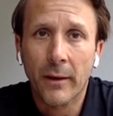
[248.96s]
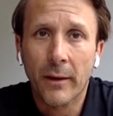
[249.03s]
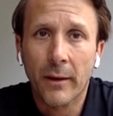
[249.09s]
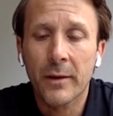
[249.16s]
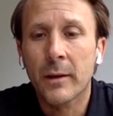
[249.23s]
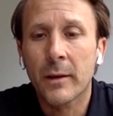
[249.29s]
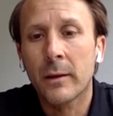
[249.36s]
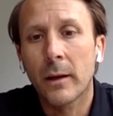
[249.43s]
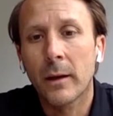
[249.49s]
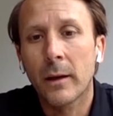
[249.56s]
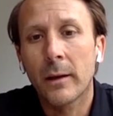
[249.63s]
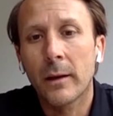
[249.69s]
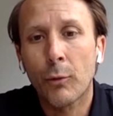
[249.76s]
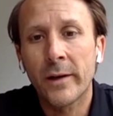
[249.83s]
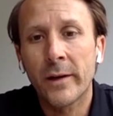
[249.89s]
but I
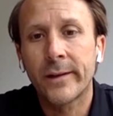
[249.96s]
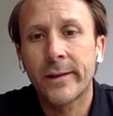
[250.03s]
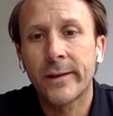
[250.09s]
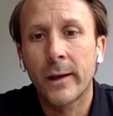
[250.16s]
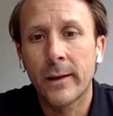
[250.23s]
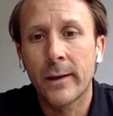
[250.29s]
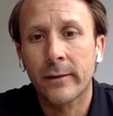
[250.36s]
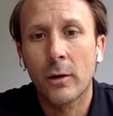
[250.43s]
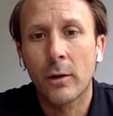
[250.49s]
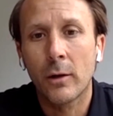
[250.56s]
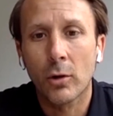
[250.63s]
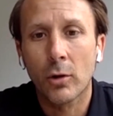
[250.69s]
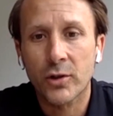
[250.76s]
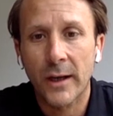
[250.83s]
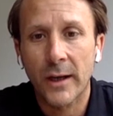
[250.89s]
think realistically they
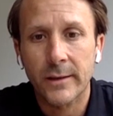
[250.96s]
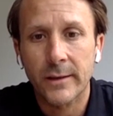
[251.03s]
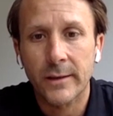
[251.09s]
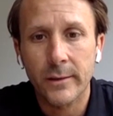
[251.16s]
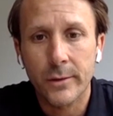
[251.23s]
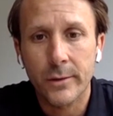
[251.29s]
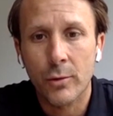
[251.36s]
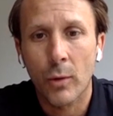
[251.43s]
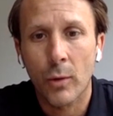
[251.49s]
still got chances